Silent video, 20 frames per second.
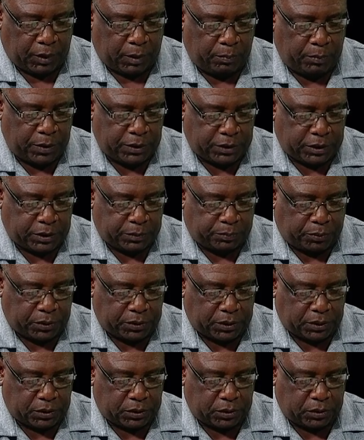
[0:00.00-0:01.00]
business
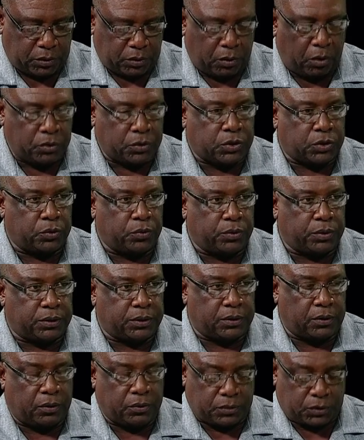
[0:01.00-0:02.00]
process
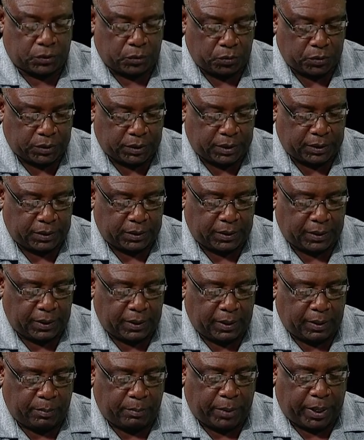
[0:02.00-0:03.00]
outsourcing
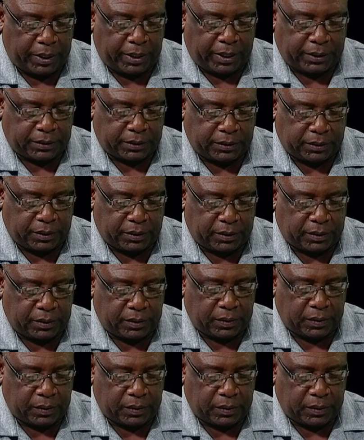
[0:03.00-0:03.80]
by ethanol.